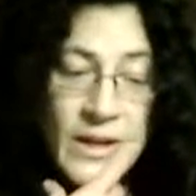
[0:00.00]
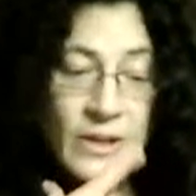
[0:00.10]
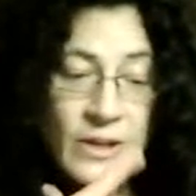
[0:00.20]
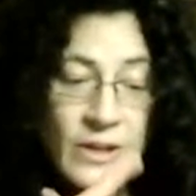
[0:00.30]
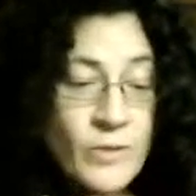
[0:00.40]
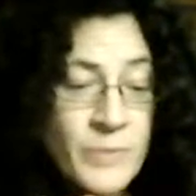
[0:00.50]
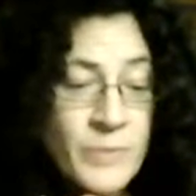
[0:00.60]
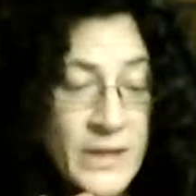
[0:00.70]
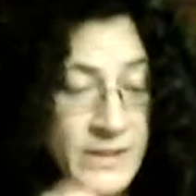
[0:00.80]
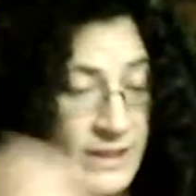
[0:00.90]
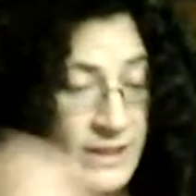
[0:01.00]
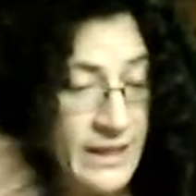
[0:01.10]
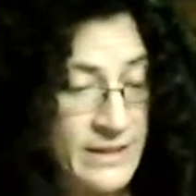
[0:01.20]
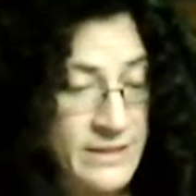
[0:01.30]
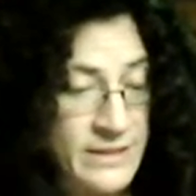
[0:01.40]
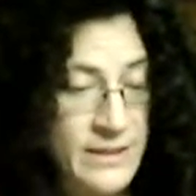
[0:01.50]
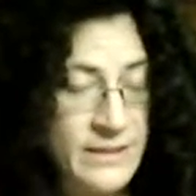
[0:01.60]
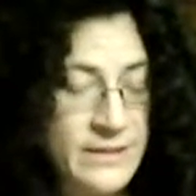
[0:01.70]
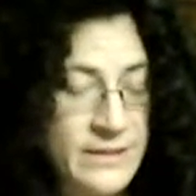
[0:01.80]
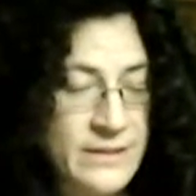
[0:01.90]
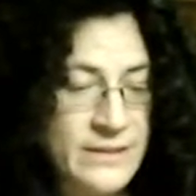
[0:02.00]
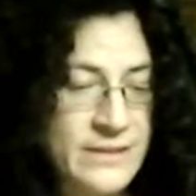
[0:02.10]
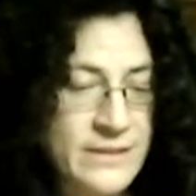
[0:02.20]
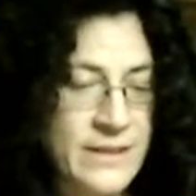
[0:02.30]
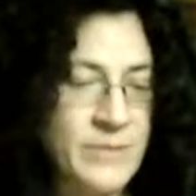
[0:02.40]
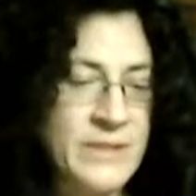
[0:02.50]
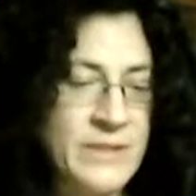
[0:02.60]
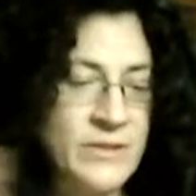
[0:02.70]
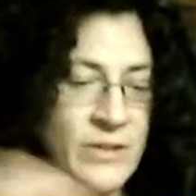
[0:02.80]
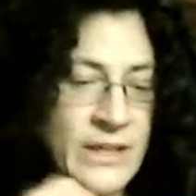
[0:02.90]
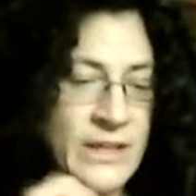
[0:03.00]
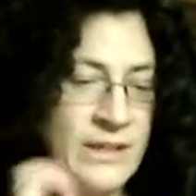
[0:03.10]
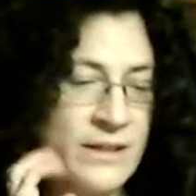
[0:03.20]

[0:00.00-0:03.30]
"Not personally, Esther," said Miss Donny,